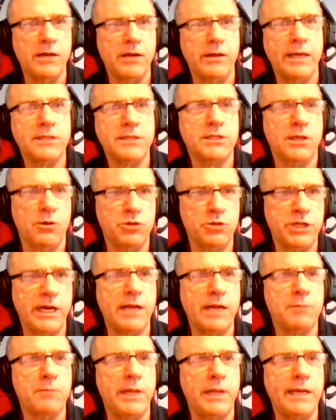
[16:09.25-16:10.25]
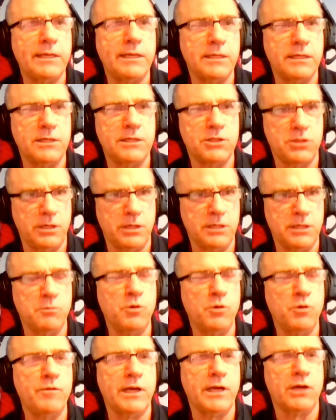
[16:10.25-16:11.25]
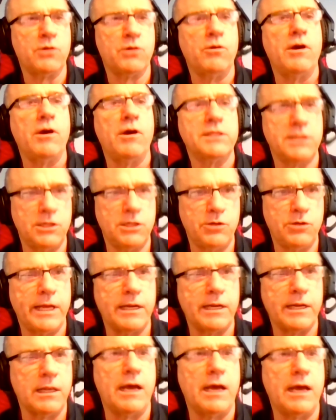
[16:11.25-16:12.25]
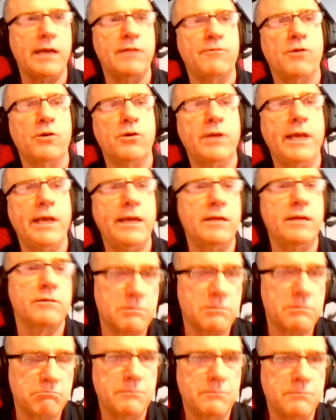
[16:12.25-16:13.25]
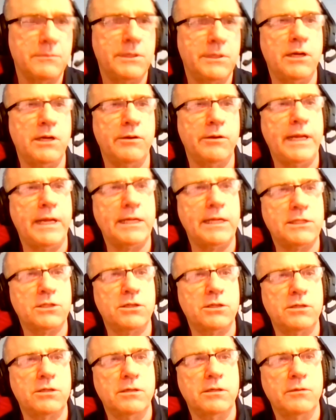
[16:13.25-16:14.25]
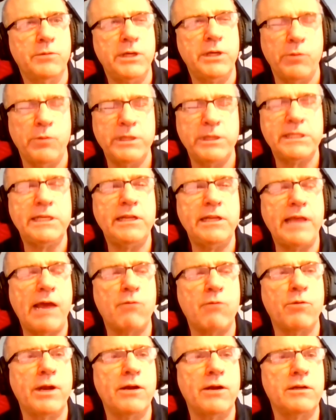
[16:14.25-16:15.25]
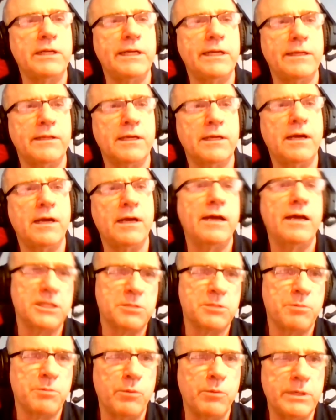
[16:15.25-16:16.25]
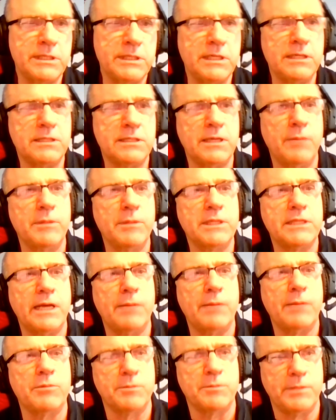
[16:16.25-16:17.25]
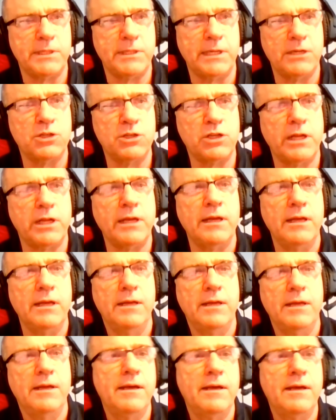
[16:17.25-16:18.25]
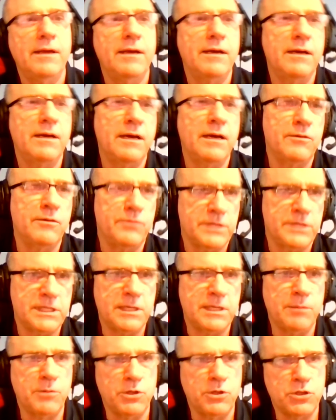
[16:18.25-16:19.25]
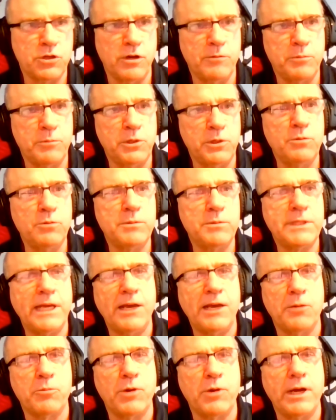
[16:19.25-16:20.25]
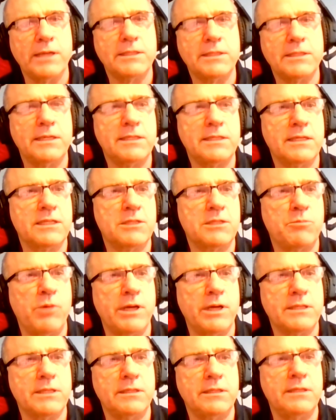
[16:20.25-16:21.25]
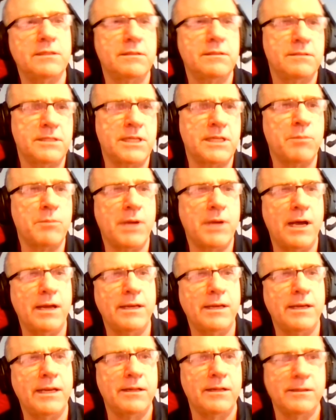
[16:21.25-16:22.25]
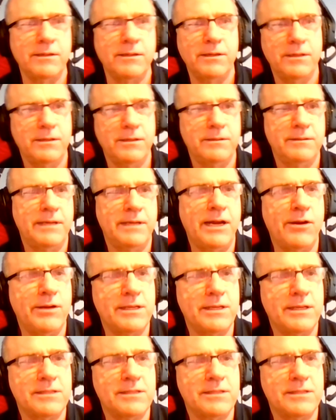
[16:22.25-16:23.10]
the oceanic plate is moving across it, you get a line of volcanoes, and we see that rarely in the continents, but we see some examples potentially of a similar sort of plume tail process expressed in some continental areas.